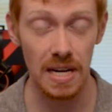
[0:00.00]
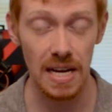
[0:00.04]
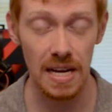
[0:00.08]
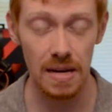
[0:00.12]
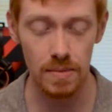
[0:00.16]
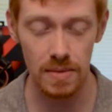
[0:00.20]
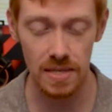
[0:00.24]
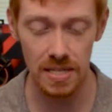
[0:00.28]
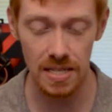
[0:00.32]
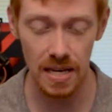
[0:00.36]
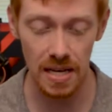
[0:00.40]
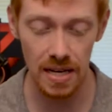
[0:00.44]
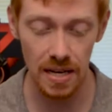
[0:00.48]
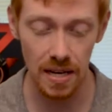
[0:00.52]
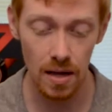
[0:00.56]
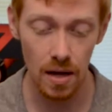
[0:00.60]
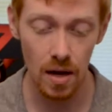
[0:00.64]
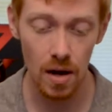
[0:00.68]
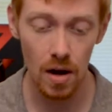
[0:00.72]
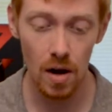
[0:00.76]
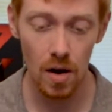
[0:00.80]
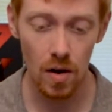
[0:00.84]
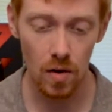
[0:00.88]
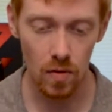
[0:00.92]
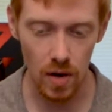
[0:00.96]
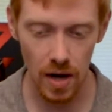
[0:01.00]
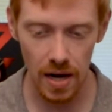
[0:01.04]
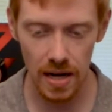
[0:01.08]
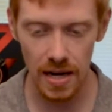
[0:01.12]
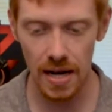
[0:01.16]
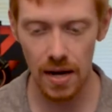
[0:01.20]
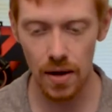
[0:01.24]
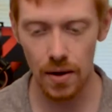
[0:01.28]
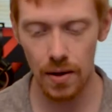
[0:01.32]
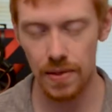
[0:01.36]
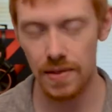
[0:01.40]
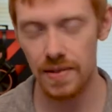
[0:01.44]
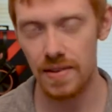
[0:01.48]
on Amazon. Right
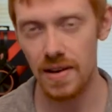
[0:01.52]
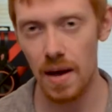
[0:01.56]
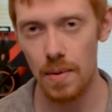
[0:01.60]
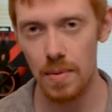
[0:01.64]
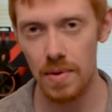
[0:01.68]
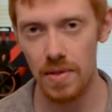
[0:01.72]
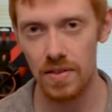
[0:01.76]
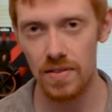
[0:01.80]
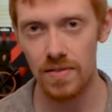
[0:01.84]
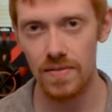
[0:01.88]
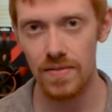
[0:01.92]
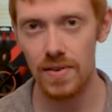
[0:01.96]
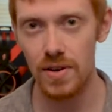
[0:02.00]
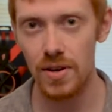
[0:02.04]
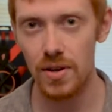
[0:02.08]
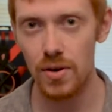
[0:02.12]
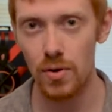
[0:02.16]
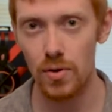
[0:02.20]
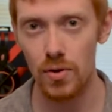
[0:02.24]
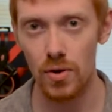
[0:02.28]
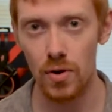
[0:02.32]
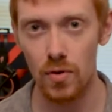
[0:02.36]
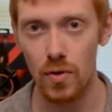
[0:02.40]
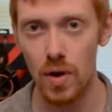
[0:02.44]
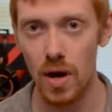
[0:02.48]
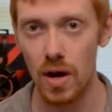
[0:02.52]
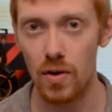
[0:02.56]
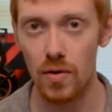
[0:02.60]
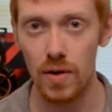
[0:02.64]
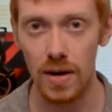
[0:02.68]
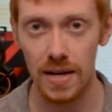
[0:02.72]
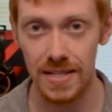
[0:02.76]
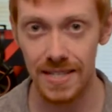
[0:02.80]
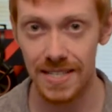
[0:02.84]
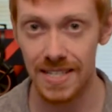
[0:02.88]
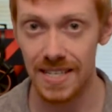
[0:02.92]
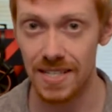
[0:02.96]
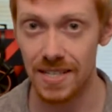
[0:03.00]
now, at the time in this video, they're right
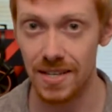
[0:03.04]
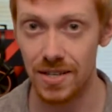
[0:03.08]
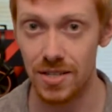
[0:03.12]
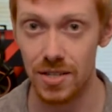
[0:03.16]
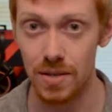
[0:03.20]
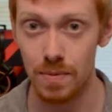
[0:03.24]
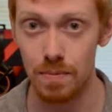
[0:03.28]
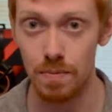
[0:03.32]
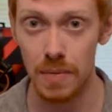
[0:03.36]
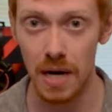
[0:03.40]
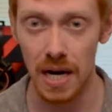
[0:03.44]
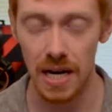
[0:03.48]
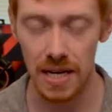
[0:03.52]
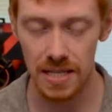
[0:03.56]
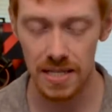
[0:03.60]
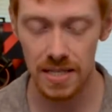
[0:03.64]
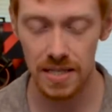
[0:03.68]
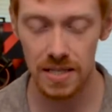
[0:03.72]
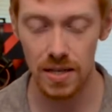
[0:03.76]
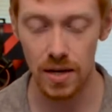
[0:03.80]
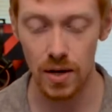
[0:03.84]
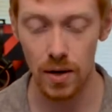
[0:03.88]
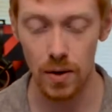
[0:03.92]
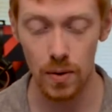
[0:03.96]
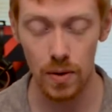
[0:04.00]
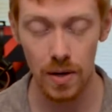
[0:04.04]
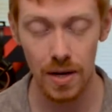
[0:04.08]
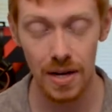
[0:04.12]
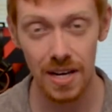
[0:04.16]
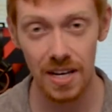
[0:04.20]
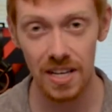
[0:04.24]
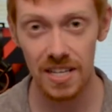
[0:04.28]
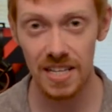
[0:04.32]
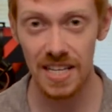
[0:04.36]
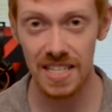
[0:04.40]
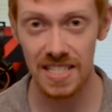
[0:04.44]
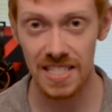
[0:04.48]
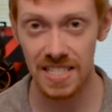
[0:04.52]
around 600 bucks, so
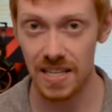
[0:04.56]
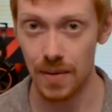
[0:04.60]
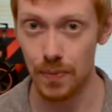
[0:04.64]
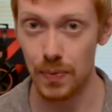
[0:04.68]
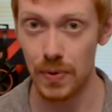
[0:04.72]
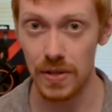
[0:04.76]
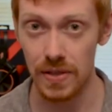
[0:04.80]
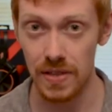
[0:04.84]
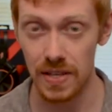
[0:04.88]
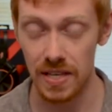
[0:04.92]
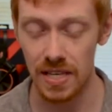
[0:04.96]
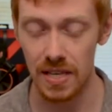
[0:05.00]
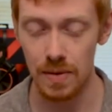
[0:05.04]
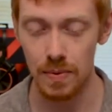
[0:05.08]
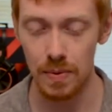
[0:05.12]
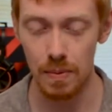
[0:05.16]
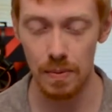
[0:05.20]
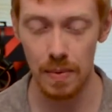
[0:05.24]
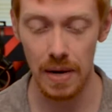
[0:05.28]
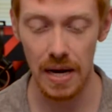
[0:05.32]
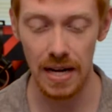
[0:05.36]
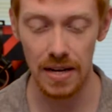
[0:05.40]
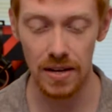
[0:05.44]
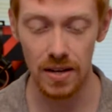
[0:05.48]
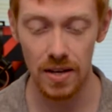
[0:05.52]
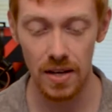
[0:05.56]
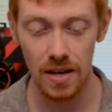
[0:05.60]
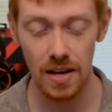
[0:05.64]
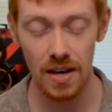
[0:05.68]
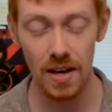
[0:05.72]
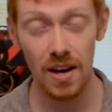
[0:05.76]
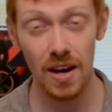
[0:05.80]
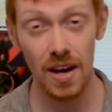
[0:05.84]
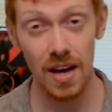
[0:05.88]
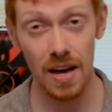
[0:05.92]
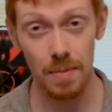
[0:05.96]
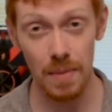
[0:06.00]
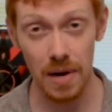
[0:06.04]
that's something to keep in mind.
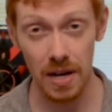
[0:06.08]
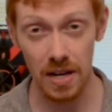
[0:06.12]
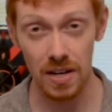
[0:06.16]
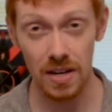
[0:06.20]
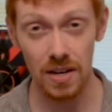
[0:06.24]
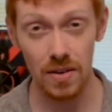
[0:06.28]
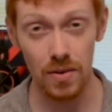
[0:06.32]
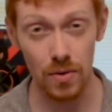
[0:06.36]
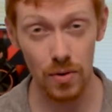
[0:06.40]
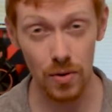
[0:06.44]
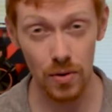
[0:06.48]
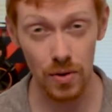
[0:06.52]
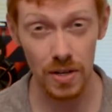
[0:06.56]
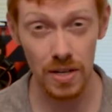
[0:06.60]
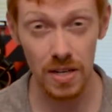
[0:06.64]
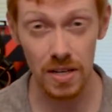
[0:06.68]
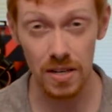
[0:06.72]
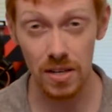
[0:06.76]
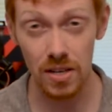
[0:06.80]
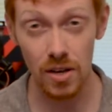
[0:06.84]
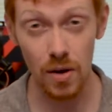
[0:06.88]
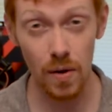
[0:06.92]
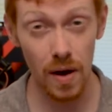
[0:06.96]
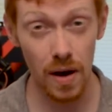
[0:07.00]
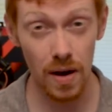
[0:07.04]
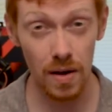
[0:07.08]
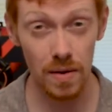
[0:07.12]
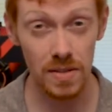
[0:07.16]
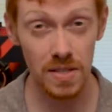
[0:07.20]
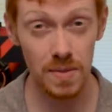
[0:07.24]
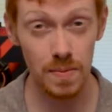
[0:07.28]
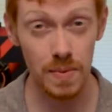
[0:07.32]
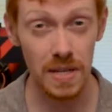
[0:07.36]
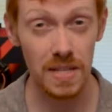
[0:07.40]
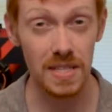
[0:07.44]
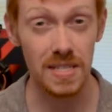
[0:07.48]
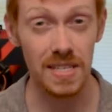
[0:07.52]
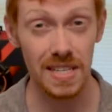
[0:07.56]
Am I gonna really need to go out and
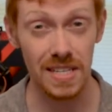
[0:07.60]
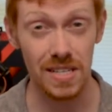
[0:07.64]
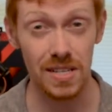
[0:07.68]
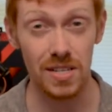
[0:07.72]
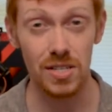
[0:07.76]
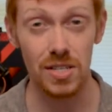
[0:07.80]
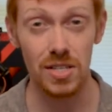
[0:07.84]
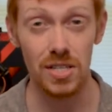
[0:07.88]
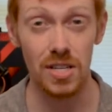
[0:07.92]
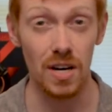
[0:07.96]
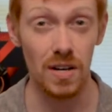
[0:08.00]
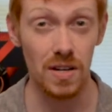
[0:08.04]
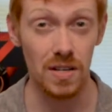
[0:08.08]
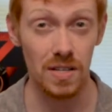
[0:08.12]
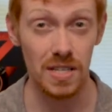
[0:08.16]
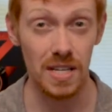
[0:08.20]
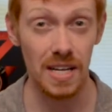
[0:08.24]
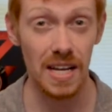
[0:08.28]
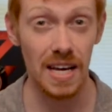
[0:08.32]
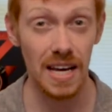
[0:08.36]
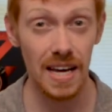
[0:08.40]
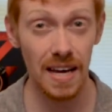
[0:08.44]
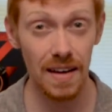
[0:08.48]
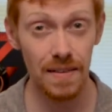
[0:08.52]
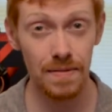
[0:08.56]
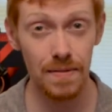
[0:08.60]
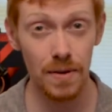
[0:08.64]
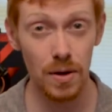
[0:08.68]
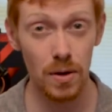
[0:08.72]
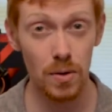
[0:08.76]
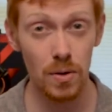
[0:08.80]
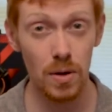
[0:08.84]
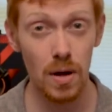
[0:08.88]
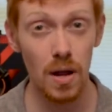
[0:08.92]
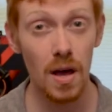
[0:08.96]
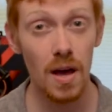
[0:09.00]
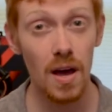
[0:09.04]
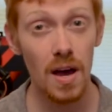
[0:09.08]
spend $600 on a
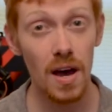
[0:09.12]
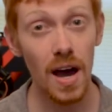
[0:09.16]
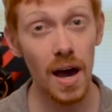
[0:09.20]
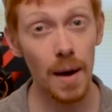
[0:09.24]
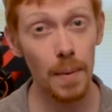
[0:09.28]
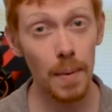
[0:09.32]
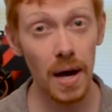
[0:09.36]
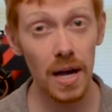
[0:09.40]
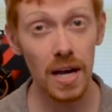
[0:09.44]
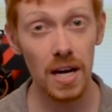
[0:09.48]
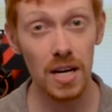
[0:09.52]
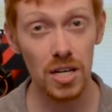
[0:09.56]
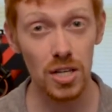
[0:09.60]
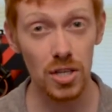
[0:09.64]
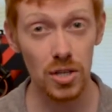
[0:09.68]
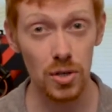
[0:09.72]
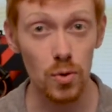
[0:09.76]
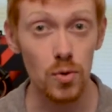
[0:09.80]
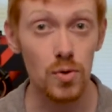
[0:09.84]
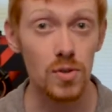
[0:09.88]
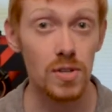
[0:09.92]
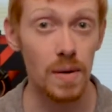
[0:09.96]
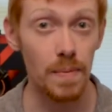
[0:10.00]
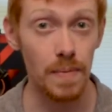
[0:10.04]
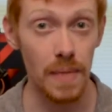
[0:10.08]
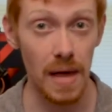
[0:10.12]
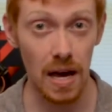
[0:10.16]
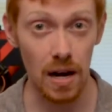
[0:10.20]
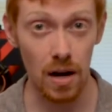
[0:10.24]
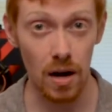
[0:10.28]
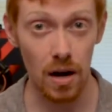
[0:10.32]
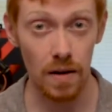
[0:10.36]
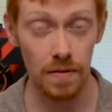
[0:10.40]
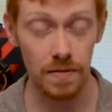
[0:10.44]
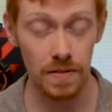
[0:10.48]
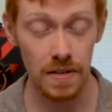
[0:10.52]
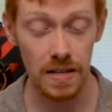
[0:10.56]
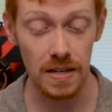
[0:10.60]
headphone? Am I gonna use them that
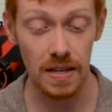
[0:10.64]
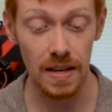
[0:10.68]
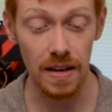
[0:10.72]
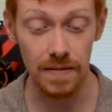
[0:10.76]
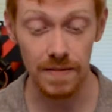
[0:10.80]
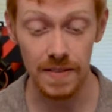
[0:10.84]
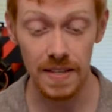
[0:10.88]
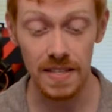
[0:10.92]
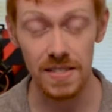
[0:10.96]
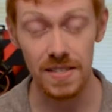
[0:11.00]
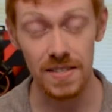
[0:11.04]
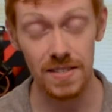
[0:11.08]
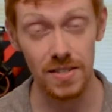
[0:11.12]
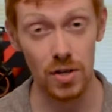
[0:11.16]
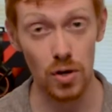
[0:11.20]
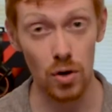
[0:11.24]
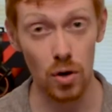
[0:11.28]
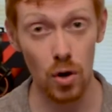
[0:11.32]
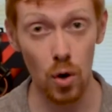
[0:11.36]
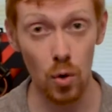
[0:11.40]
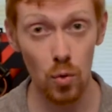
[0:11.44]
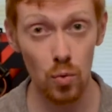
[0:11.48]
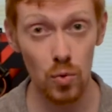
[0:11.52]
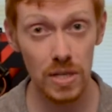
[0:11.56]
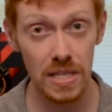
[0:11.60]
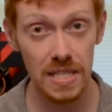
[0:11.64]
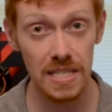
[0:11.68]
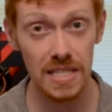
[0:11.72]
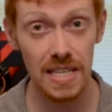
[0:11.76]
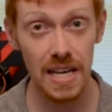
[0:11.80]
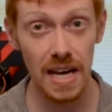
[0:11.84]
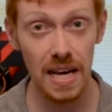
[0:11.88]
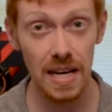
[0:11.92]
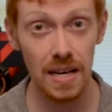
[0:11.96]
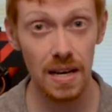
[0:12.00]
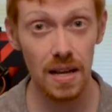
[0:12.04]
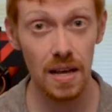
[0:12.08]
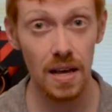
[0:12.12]
often? If this is your only
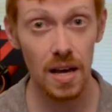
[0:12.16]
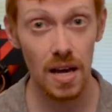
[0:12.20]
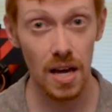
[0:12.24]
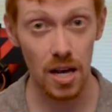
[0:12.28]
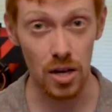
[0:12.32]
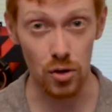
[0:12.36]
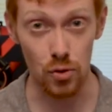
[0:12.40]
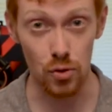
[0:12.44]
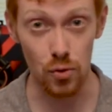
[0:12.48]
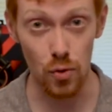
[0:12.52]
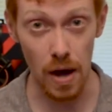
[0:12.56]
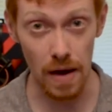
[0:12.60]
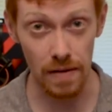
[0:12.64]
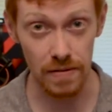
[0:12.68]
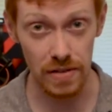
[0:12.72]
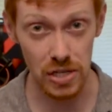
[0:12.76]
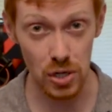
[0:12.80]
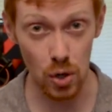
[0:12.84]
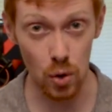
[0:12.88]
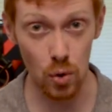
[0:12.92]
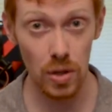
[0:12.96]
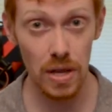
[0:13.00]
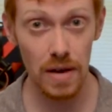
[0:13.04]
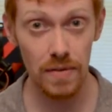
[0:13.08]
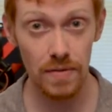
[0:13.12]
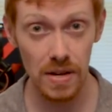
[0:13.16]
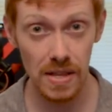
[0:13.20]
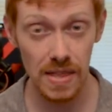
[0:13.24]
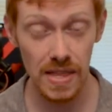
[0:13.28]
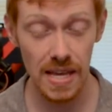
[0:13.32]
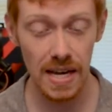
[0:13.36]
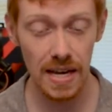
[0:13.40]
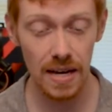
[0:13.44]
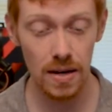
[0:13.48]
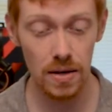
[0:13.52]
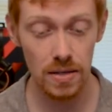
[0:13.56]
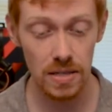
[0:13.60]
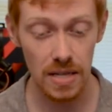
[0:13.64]
set and you have sold
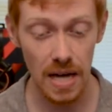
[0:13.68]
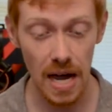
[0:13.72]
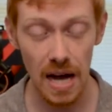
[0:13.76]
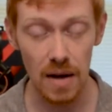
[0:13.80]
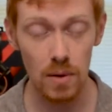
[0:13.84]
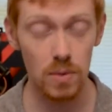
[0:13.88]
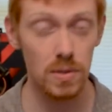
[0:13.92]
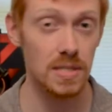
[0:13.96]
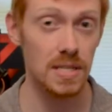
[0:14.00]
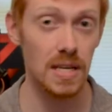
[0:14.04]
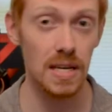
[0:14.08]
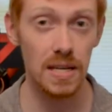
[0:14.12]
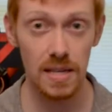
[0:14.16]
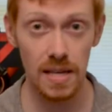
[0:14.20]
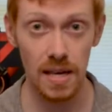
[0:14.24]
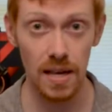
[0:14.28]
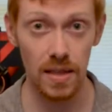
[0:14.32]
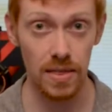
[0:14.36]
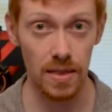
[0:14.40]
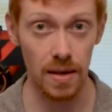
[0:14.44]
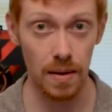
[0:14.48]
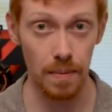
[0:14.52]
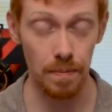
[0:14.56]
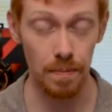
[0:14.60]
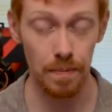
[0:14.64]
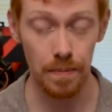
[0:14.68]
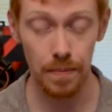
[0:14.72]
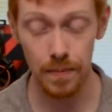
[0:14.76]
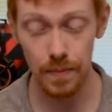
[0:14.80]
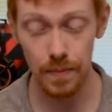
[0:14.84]
everything else, I would say get them.